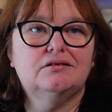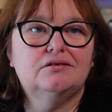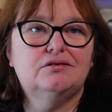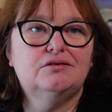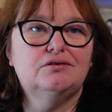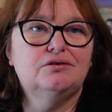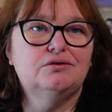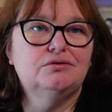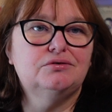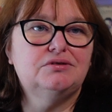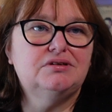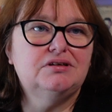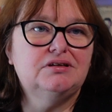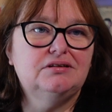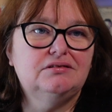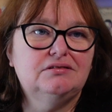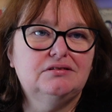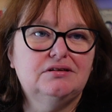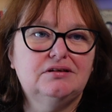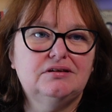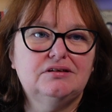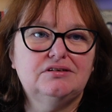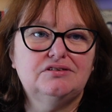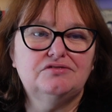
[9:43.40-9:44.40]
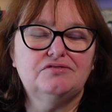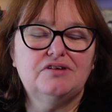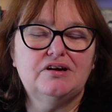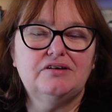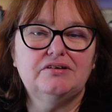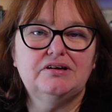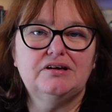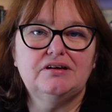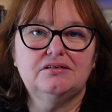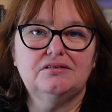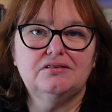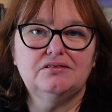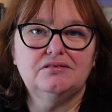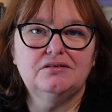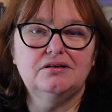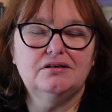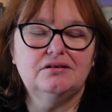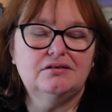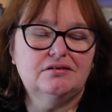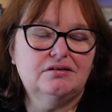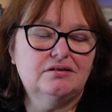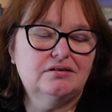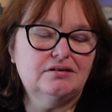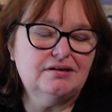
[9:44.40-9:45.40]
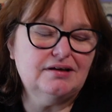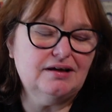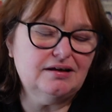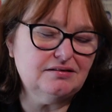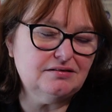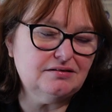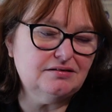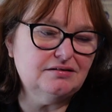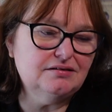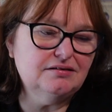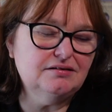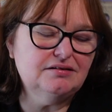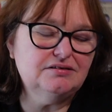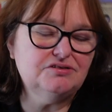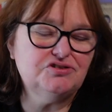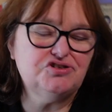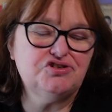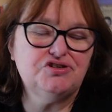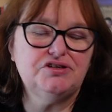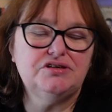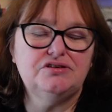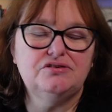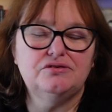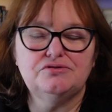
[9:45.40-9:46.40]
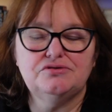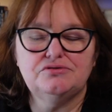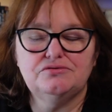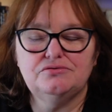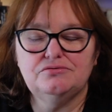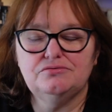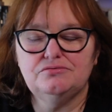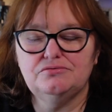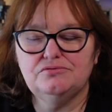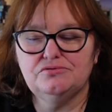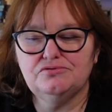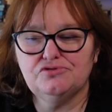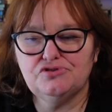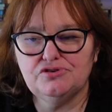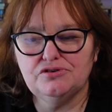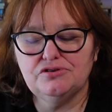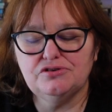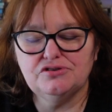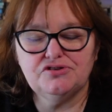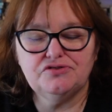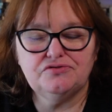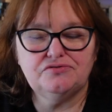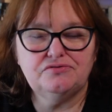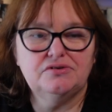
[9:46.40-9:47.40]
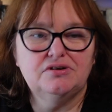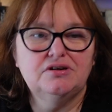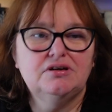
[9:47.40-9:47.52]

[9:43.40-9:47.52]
Claudine is very Catholic. She goes to church.